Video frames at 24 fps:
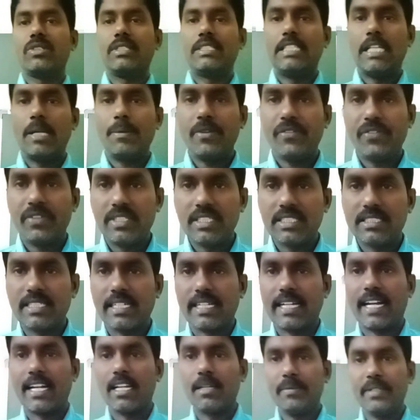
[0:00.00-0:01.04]
JP Physics
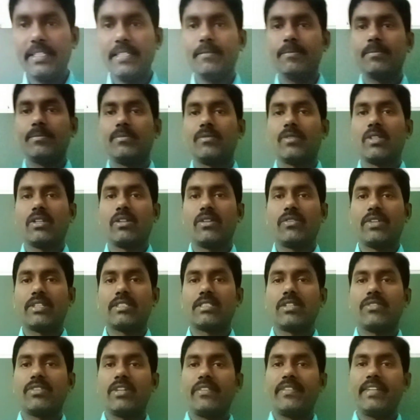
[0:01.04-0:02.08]
Academy. First
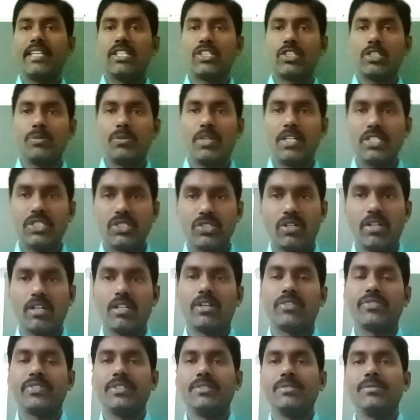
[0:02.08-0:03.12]
of all, very good morning to all
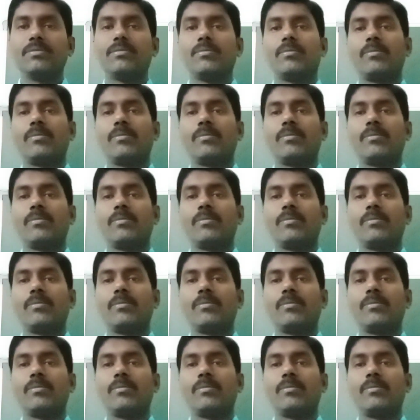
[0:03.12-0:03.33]
of you.